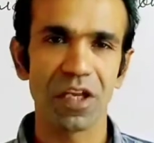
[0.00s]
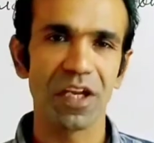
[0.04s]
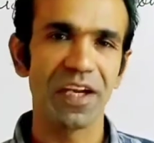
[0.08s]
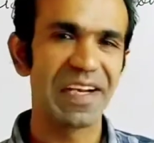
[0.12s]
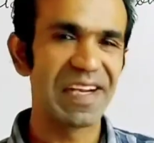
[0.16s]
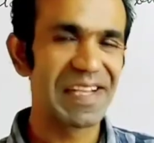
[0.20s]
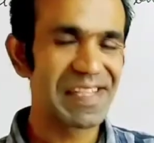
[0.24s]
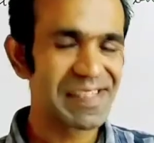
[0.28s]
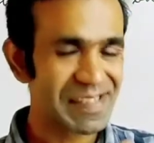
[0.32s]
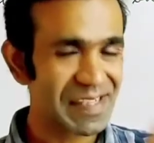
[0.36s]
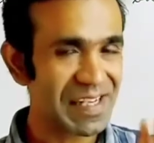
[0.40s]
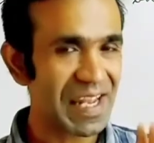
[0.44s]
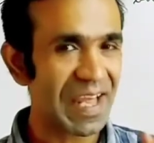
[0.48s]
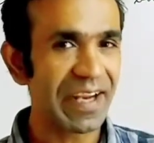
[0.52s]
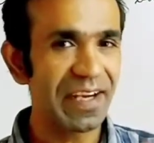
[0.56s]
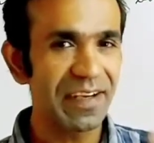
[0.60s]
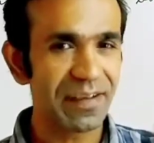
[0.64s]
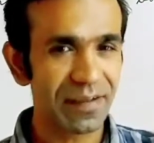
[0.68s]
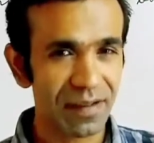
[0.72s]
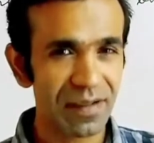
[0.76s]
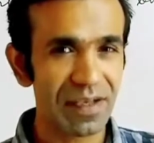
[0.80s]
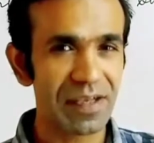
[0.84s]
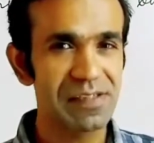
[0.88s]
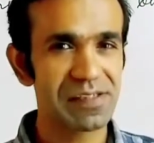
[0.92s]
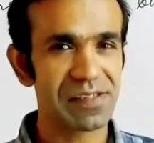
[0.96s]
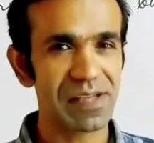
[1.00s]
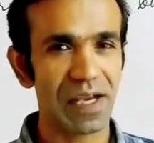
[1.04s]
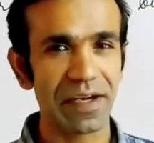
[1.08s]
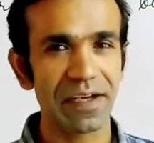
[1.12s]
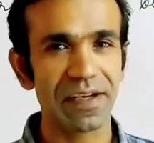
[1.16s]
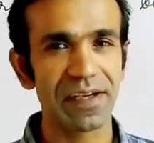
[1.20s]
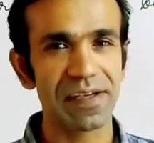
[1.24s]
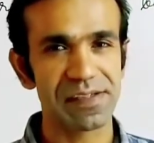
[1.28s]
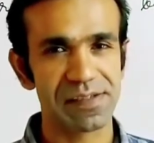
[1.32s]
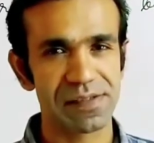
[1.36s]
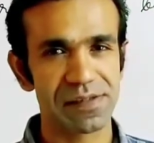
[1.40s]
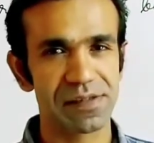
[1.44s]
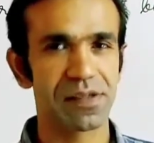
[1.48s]
He disliked that
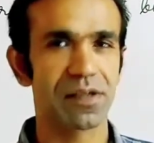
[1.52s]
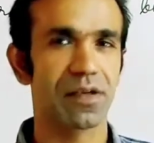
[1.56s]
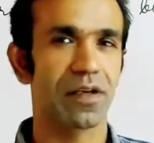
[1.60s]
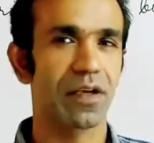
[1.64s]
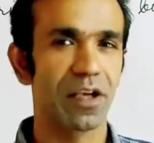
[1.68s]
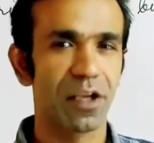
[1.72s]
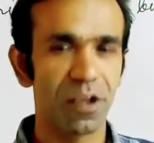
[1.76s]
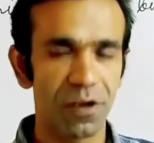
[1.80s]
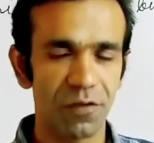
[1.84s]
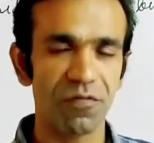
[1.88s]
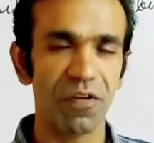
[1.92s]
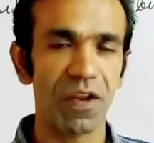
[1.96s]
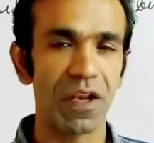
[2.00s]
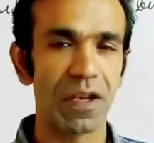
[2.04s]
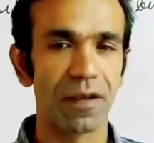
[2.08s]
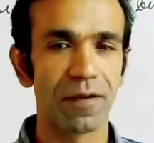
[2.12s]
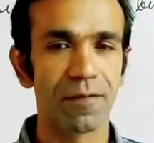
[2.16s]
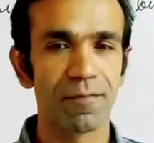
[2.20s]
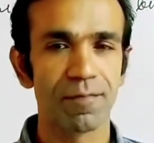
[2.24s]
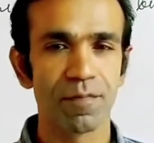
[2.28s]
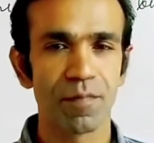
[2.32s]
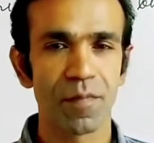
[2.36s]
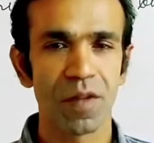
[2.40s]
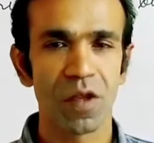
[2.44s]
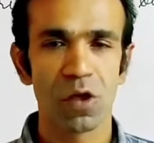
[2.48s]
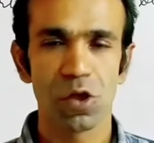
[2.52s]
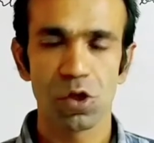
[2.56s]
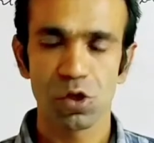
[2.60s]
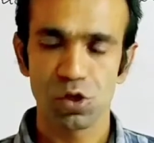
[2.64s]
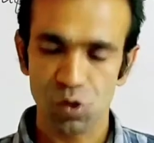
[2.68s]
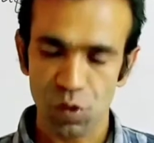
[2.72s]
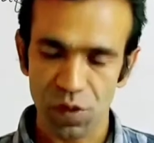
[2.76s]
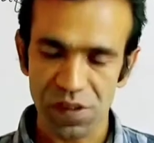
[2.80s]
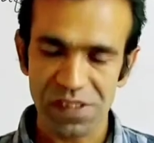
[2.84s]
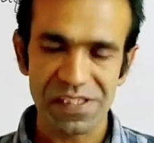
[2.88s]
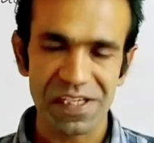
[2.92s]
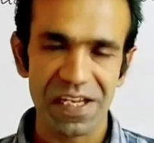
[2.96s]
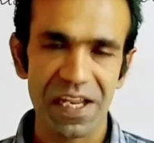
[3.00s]
scientist Griffin.
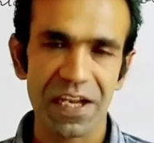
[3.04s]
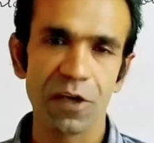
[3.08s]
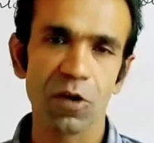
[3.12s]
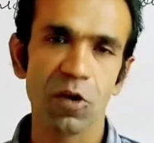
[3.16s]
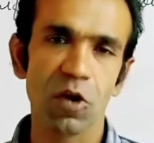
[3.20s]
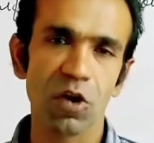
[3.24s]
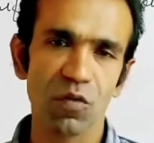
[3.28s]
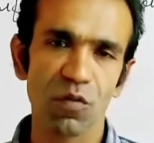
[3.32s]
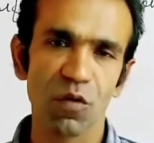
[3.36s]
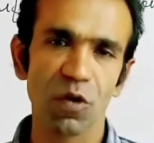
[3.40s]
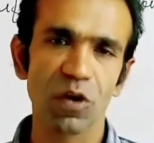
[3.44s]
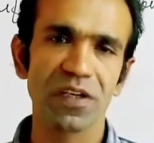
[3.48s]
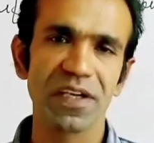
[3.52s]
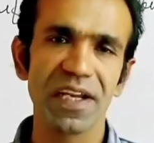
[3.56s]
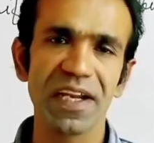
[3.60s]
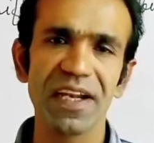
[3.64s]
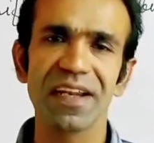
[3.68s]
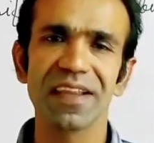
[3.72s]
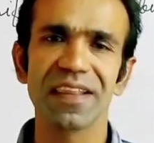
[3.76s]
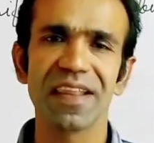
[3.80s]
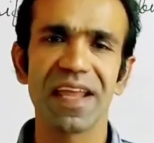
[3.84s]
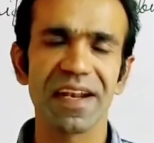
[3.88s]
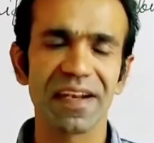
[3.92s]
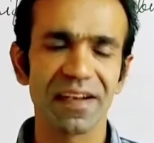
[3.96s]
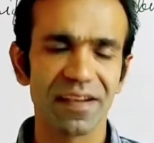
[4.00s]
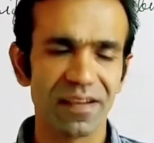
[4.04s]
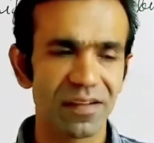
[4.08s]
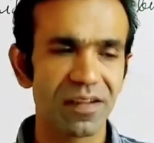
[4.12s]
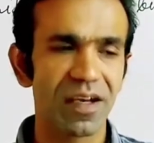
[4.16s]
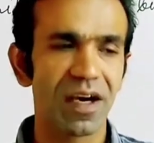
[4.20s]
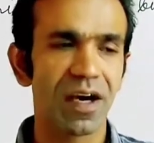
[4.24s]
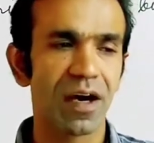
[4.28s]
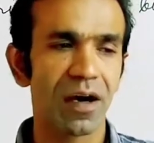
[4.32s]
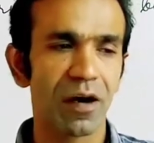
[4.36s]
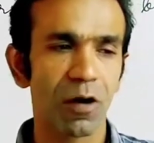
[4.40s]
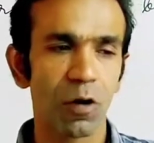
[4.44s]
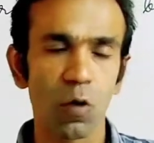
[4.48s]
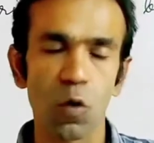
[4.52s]
So his landlord wanted that the
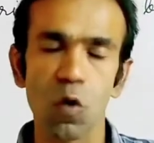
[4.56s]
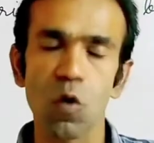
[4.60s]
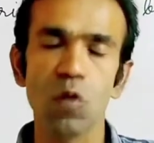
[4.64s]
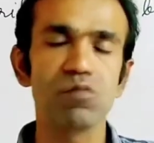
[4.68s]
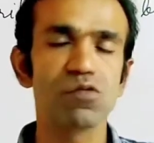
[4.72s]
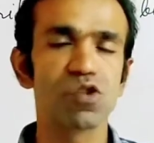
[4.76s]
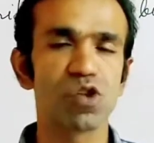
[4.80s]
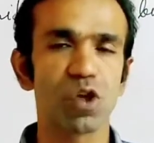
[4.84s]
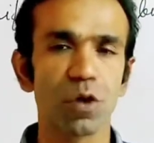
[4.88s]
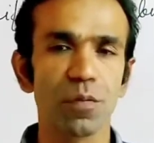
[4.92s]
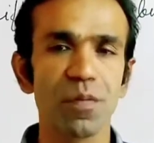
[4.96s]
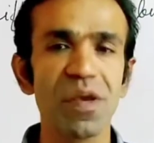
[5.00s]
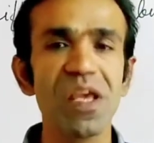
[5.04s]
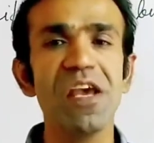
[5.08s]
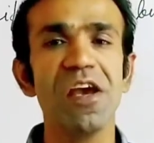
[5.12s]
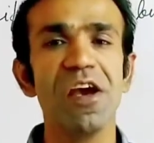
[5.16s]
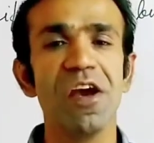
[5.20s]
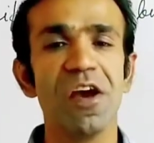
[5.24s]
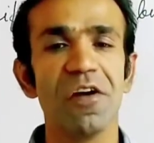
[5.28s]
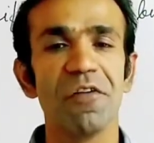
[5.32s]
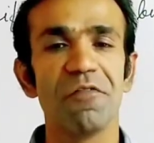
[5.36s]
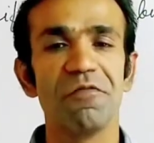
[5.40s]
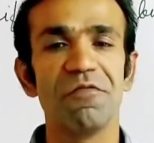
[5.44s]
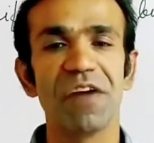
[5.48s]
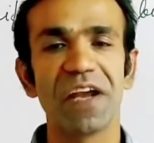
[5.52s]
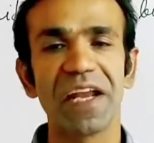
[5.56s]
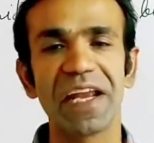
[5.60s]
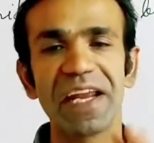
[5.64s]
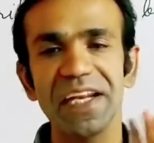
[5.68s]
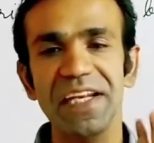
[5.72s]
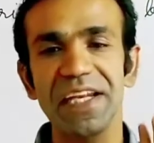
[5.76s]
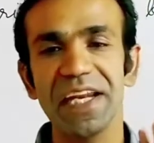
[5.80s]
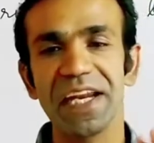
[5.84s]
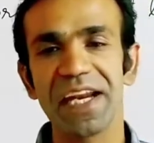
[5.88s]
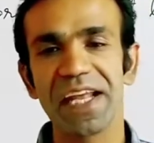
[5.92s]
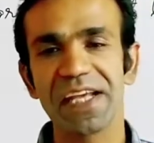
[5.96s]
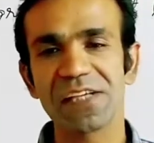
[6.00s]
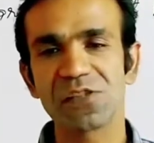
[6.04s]
home should be
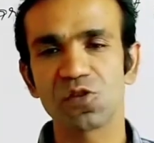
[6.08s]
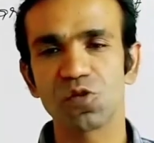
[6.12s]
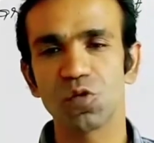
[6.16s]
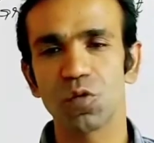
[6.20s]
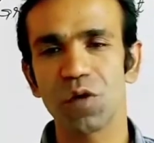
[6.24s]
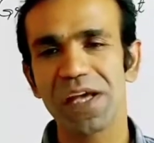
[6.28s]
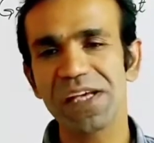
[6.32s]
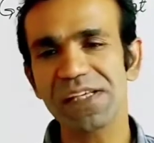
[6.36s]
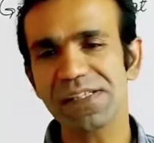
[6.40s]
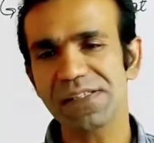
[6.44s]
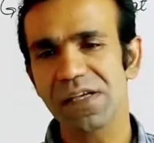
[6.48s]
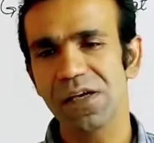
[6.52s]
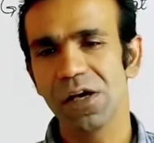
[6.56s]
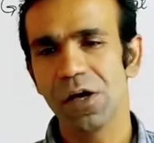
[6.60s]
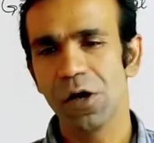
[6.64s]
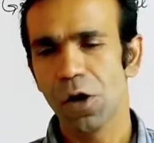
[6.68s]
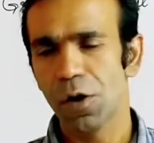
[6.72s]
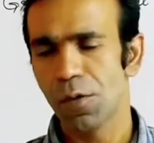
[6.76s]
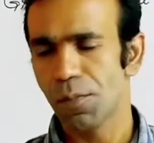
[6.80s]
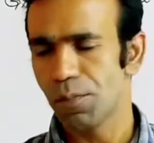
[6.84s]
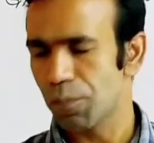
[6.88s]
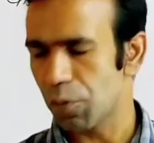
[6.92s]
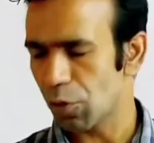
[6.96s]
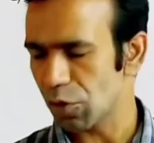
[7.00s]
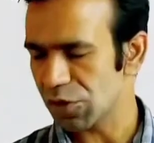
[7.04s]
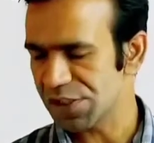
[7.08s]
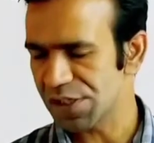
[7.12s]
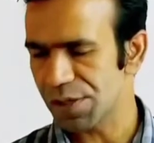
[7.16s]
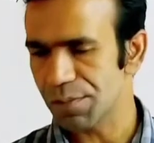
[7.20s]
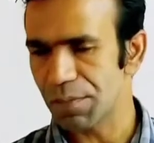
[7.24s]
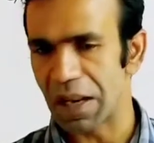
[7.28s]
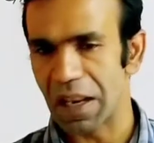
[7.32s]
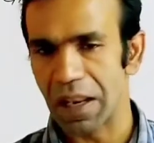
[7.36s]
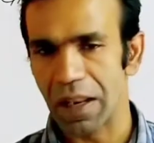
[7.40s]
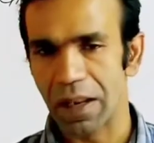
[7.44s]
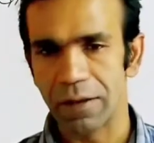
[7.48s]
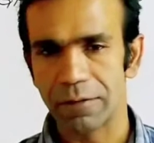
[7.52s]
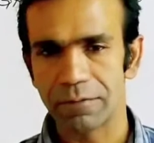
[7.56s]
vacated as soon as
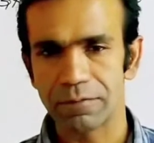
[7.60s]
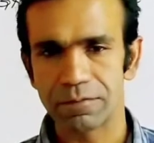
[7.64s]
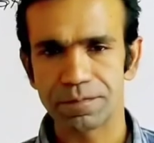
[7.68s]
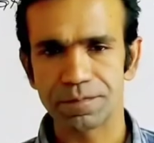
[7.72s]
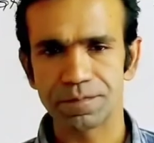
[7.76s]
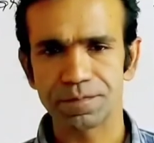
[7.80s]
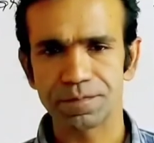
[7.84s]
possible.